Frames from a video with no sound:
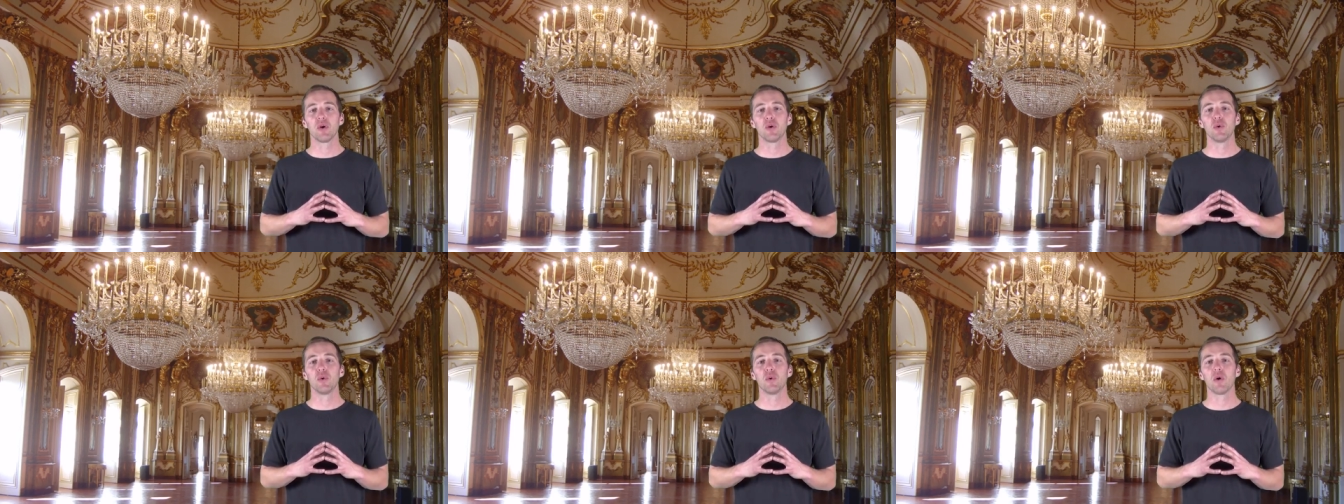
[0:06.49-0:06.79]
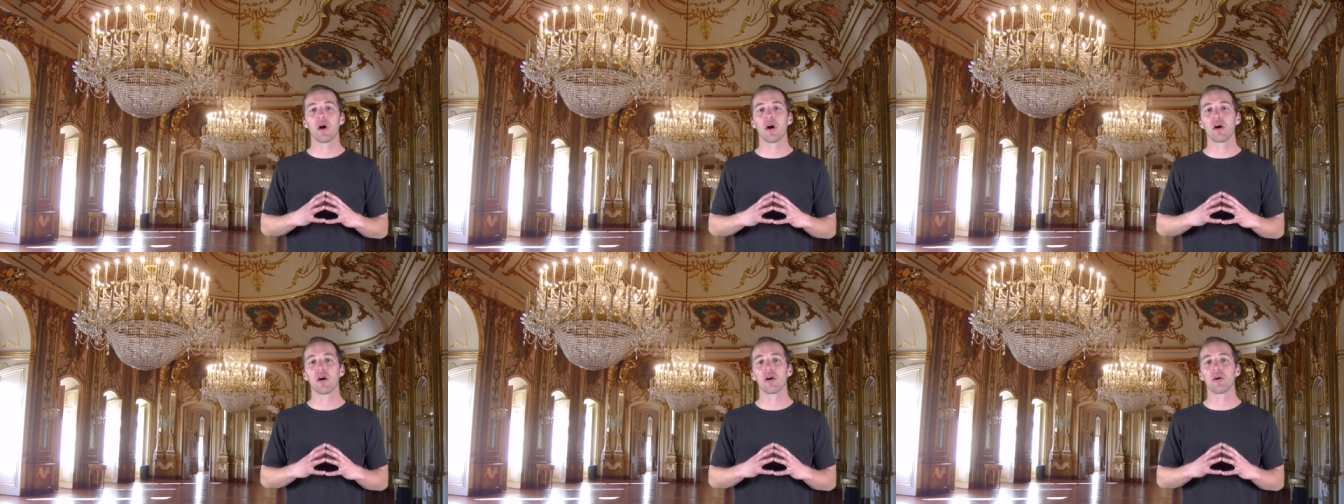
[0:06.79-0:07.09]

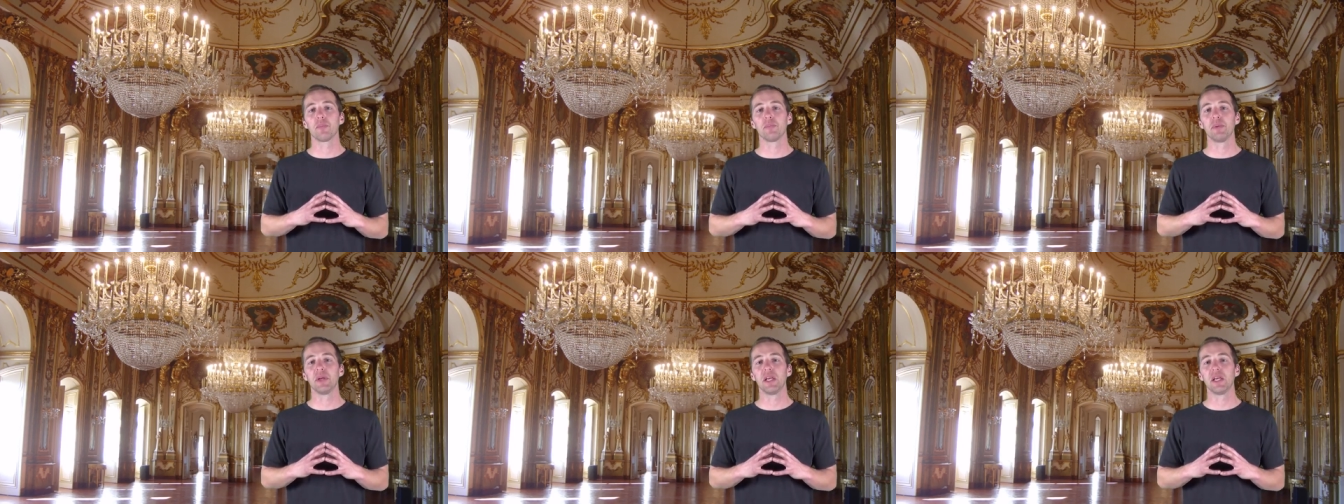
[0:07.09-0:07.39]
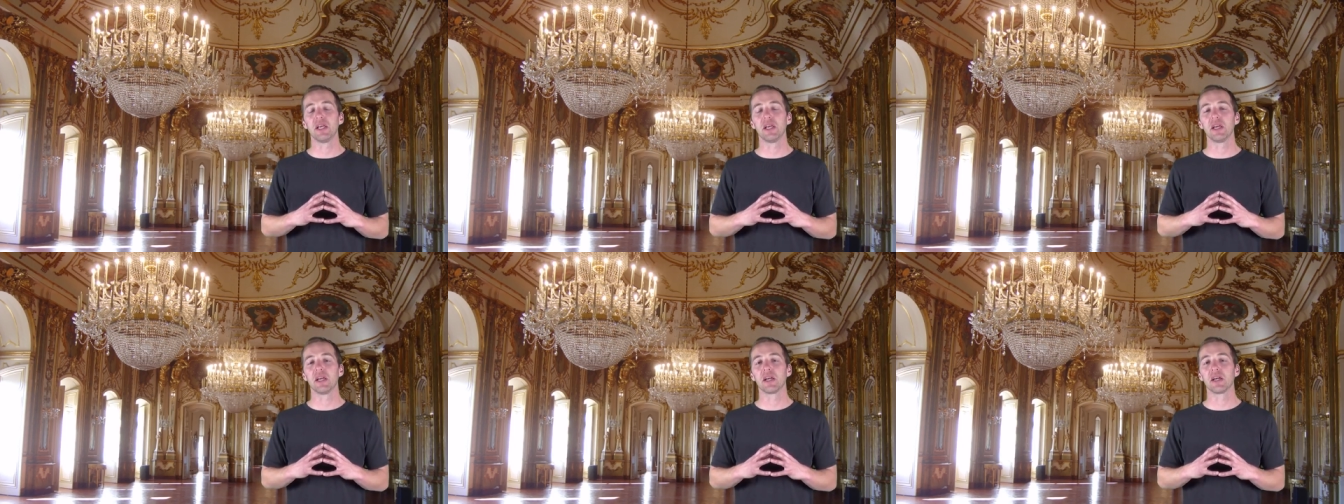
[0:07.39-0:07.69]
who are
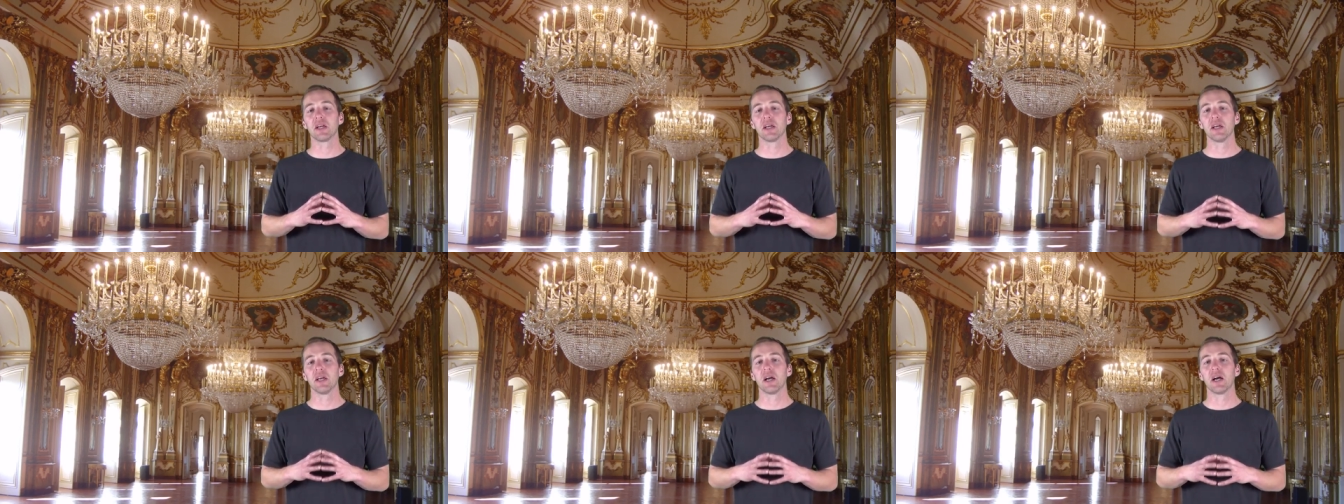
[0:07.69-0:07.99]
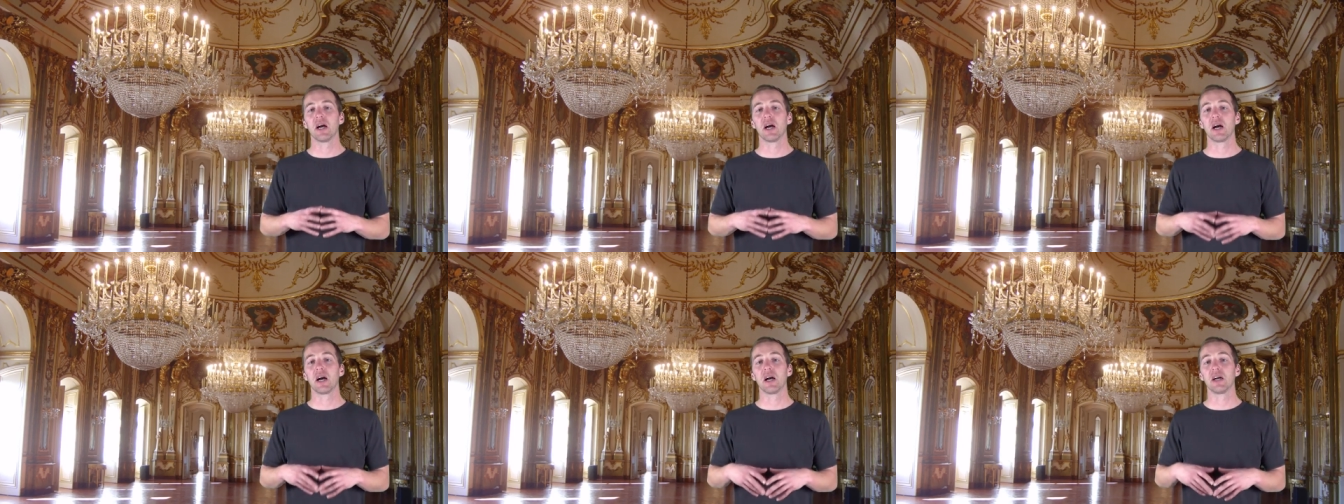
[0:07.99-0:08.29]
being
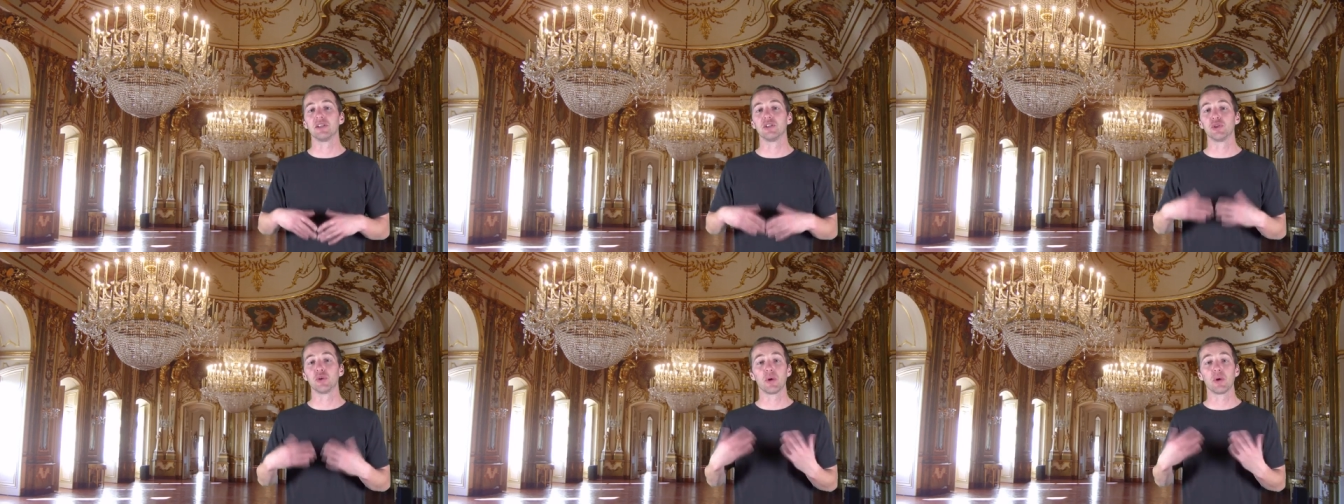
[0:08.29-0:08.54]
uh,